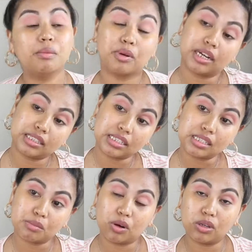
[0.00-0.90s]

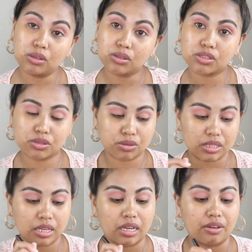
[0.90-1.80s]
practice more looks
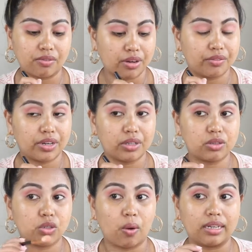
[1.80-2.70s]
using a very, very
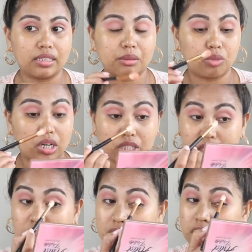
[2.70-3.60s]
good quality
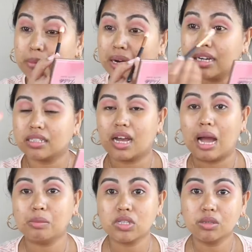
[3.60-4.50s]
brushes. But
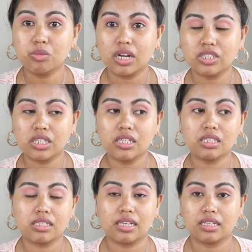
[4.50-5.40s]
Amazon
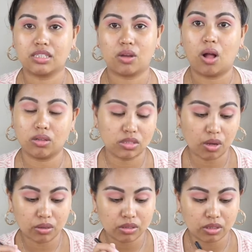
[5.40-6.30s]
brushes is
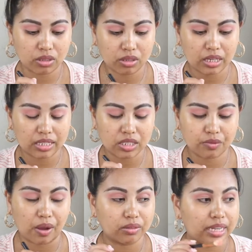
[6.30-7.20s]
also good. I
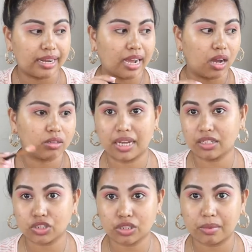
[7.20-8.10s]
just found that out.
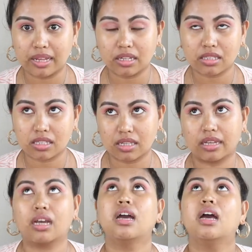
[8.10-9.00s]
BH Cosmetics is like